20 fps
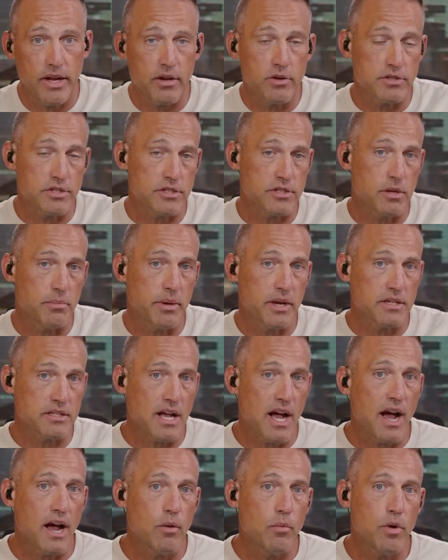ecosystem because
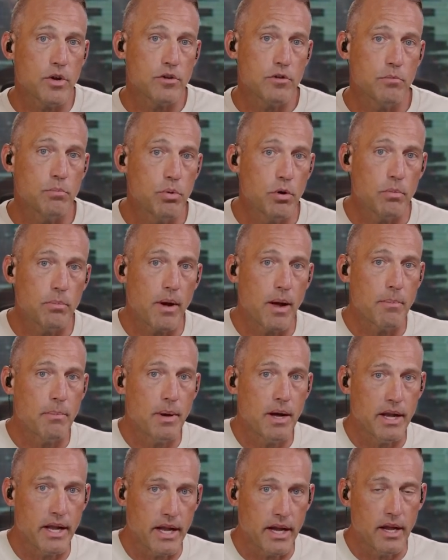I want to put my
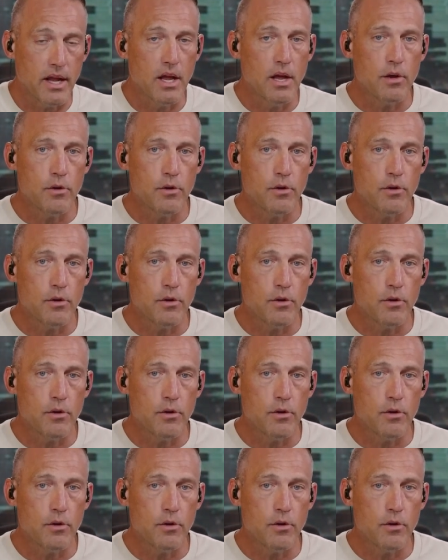money